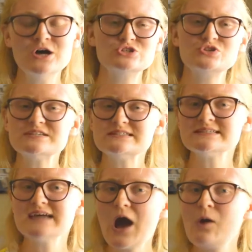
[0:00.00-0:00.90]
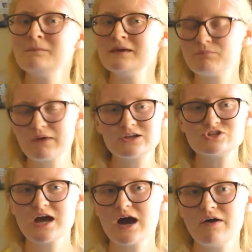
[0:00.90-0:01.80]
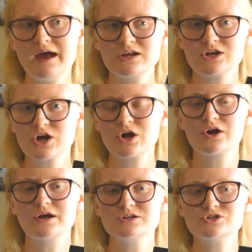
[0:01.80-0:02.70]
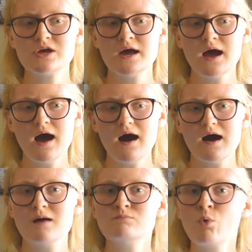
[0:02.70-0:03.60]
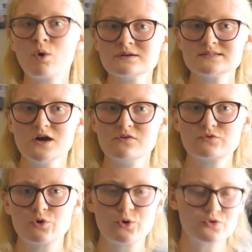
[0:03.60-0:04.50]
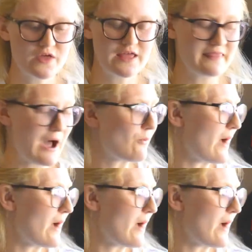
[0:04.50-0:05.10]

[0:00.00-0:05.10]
So this is to help me branch out and encourage more self-growth in that